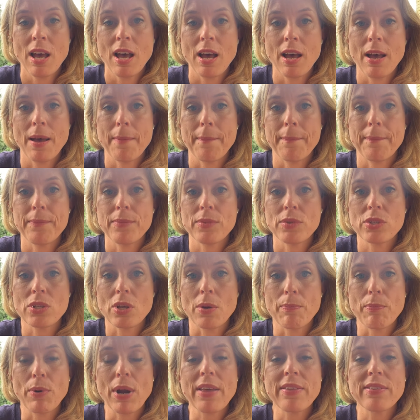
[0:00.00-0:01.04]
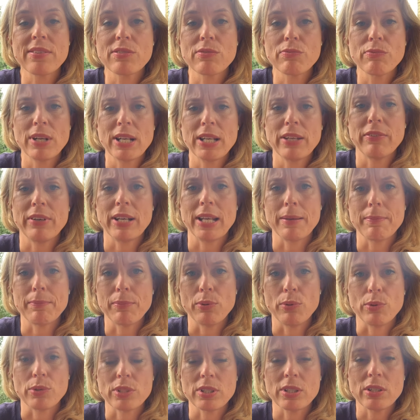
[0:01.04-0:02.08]
So breath's really, really
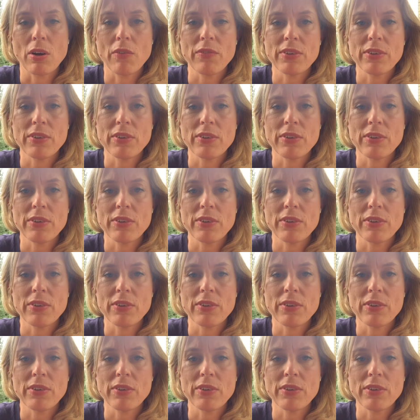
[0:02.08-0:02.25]
important.